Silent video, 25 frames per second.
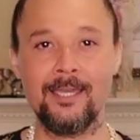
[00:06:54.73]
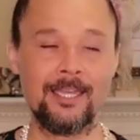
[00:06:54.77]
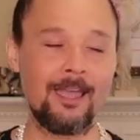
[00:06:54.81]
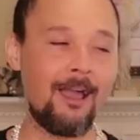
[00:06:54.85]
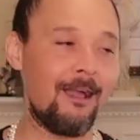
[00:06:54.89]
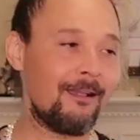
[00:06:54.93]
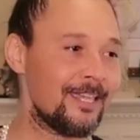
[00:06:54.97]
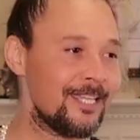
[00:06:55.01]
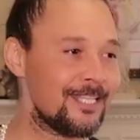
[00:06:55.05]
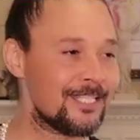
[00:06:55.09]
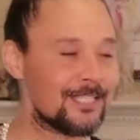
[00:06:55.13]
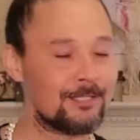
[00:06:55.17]

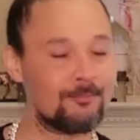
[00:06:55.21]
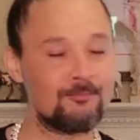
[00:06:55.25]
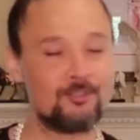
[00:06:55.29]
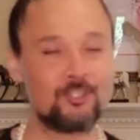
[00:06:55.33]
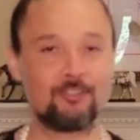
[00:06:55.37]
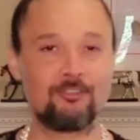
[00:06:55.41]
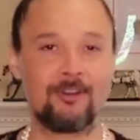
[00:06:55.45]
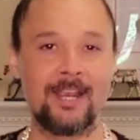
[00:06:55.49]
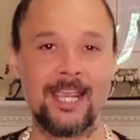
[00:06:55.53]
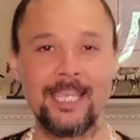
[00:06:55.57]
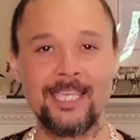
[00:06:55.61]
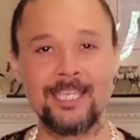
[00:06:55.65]
Y'all get some
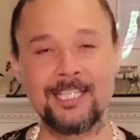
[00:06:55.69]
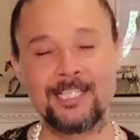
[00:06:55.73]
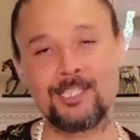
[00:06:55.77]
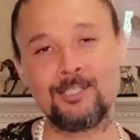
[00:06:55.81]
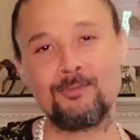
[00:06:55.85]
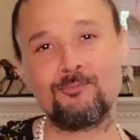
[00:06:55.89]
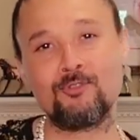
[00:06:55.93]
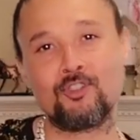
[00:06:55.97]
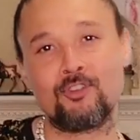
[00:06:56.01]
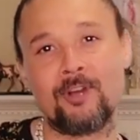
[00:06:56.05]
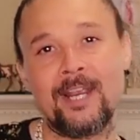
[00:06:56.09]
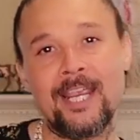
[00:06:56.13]
drink, get
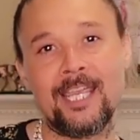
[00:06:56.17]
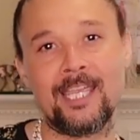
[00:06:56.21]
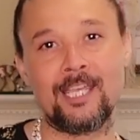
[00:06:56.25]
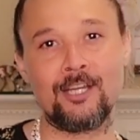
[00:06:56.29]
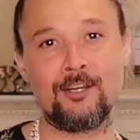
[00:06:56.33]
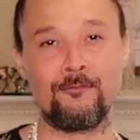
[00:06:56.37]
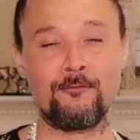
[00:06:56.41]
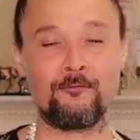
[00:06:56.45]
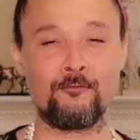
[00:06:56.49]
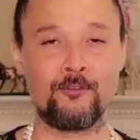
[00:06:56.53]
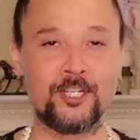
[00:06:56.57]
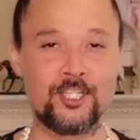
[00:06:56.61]
some drink
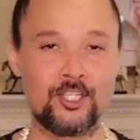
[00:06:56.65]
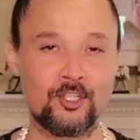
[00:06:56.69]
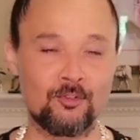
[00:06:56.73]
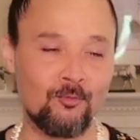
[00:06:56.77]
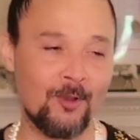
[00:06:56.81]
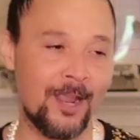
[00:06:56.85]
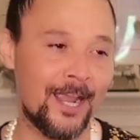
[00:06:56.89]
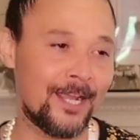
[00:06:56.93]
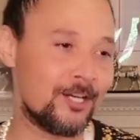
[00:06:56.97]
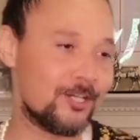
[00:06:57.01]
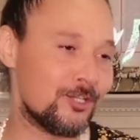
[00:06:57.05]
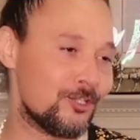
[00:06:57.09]
in the
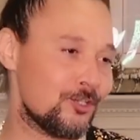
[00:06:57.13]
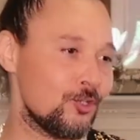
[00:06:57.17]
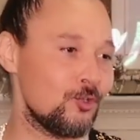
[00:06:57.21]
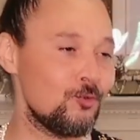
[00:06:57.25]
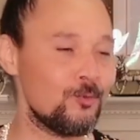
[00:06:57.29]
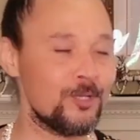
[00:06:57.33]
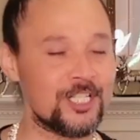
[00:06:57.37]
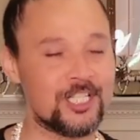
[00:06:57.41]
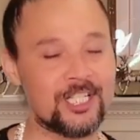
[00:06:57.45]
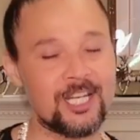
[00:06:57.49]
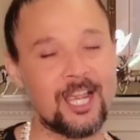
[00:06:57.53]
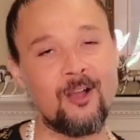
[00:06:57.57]
refrigerator, do
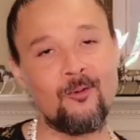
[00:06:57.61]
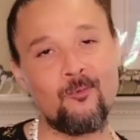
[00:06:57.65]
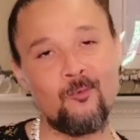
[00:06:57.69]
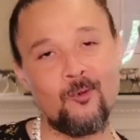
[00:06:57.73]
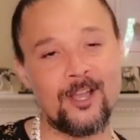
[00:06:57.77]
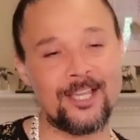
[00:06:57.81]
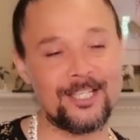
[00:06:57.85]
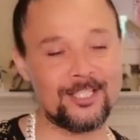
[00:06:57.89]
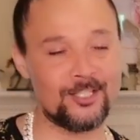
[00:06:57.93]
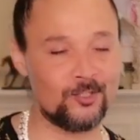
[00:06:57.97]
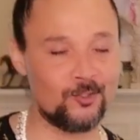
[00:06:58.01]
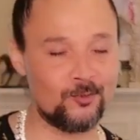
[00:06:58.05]
what y'all
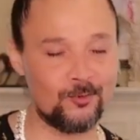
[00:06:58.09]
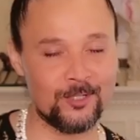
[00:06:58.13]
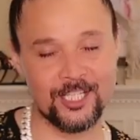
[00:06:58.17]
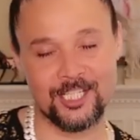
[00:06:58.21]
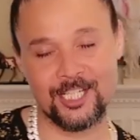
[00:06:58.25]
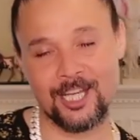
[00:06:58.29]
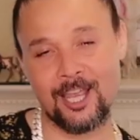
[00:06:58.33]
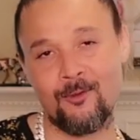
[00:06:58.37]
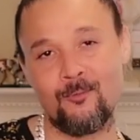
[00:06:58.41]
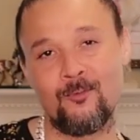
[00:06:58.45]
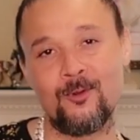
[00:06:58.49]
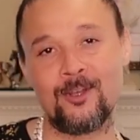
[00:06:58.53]
want, do
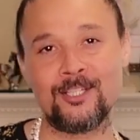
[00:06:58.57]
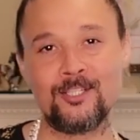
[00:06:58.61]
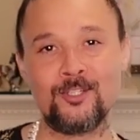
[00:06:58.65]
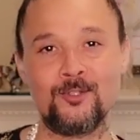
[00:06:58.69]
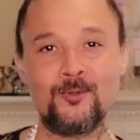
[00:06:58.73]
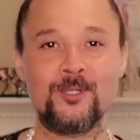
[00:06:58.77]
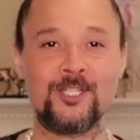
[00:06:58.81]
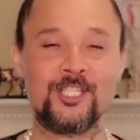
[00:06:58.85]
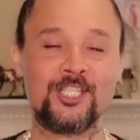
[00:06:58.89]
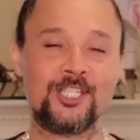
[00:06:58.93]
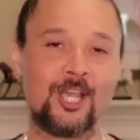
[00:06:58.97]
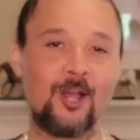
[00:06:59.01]
what y'all want,
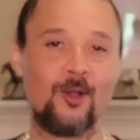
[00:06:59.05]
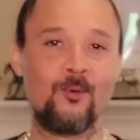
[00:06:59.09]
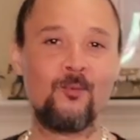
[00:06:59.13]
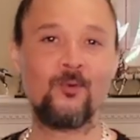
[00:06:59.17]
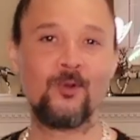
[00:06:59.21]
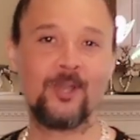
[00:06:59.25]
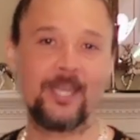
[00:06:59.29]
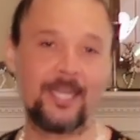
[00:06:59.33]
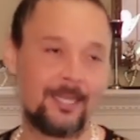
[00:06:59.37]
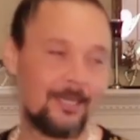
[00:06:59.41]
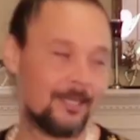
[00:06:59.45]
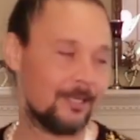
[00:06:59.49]
do what y'all
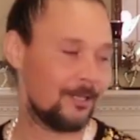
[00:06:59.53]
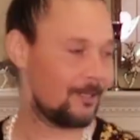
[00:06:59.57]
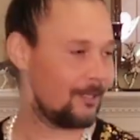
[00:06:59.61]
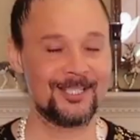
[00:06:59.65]
want.